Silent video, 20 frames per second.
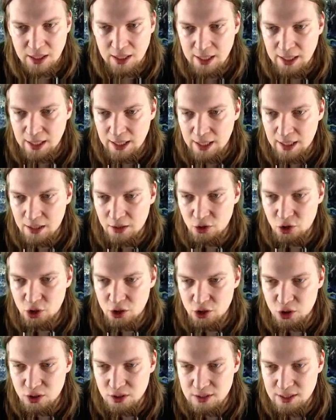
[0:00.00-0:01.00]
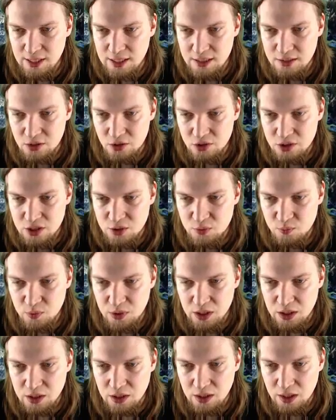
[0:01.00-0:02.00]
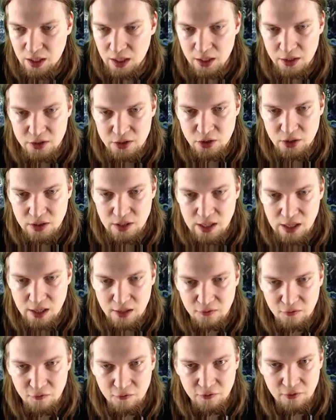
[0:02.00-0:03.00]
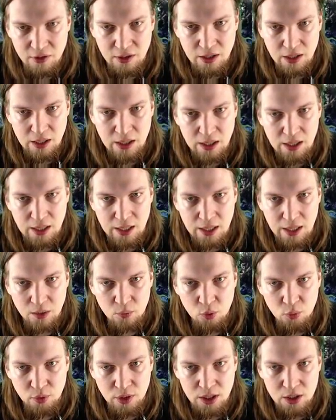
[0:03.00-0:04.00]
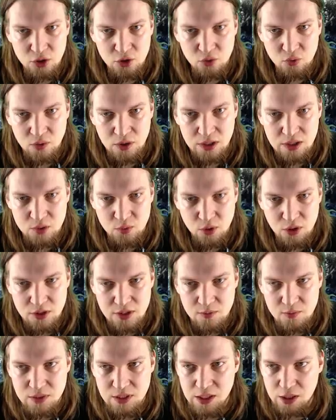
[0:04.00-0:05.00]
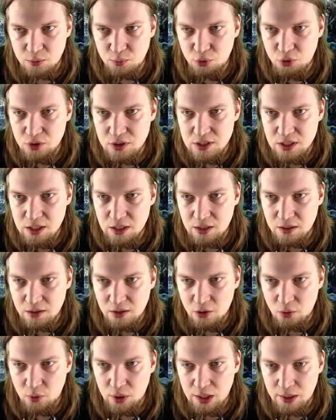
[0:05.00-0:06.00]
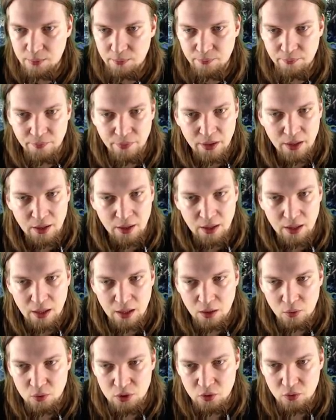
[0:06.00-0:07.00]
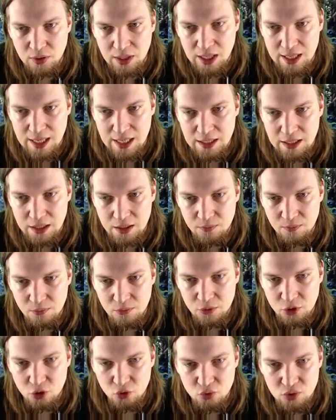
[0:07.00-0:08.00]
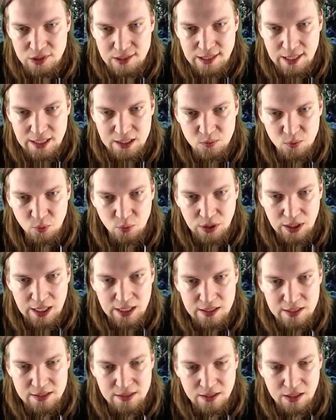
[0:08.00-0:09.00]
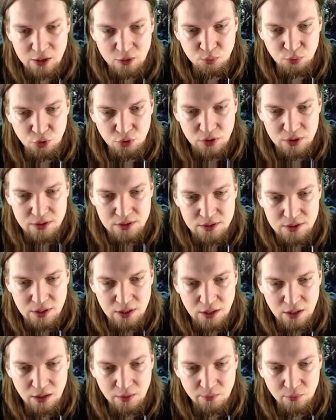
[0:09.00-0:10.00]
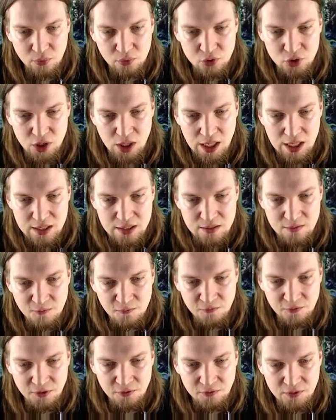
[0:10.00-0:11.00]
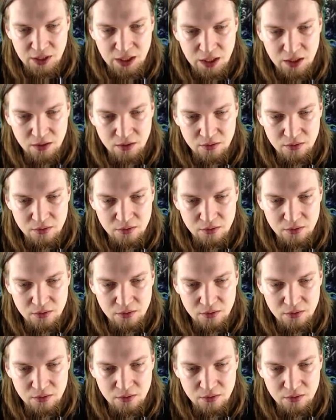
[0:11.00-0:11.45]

And she just has her spear and her knife. And uh, what we can do is, we've got some skill points here. Go away. Uh, we don't gain any new stats, but we gain skill points. Um, she has fifteen.